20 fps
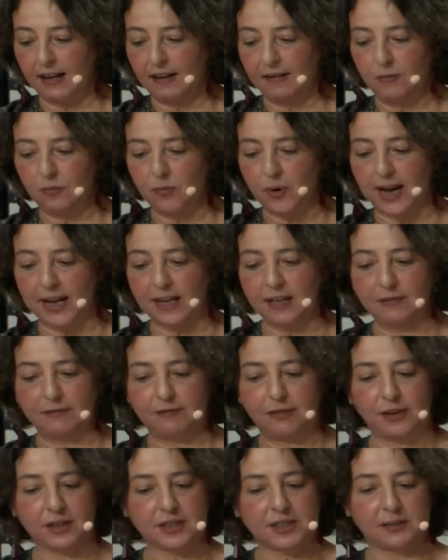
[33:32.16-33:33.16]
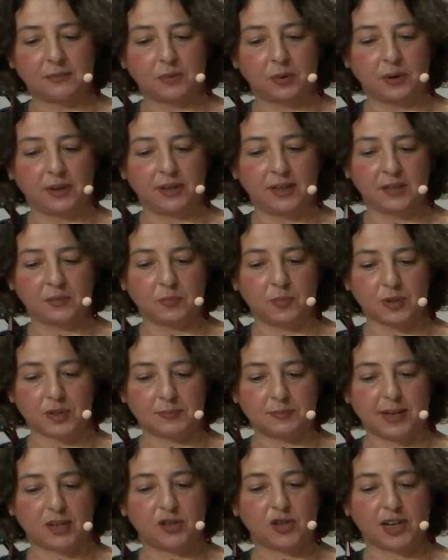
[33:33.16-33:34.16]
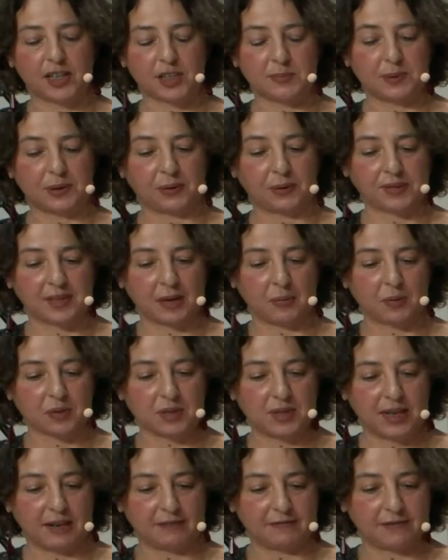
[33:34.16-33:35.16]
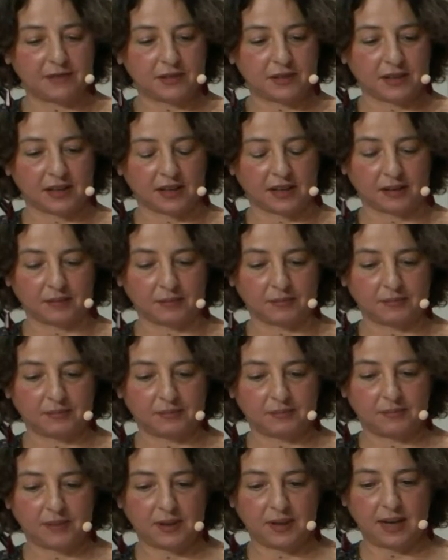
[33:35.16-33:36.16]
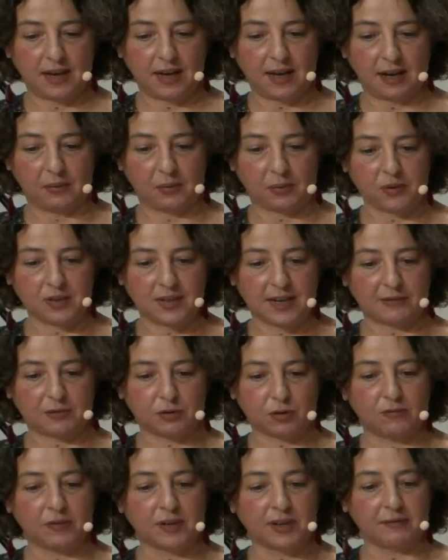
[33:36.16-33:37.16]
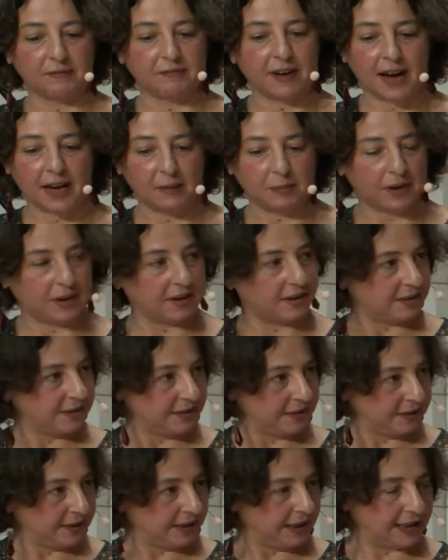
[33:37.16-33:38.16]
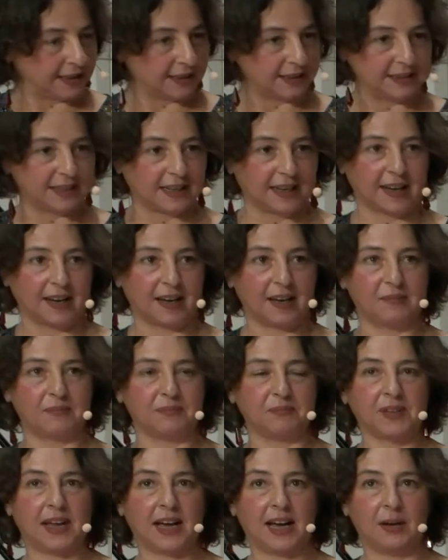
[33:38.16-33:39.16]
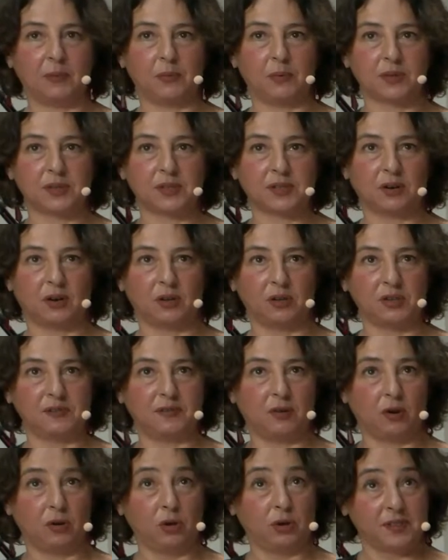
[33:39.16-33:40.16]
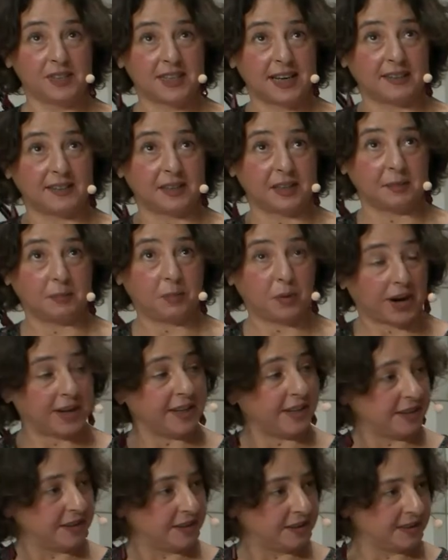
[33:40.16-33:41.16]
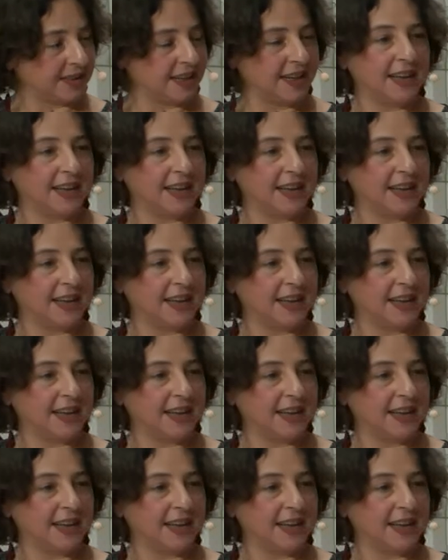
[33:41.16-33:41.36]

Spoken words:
Well, first of all, it was by chance because I was left over in Weimar, and I was all of a sudden pregnant.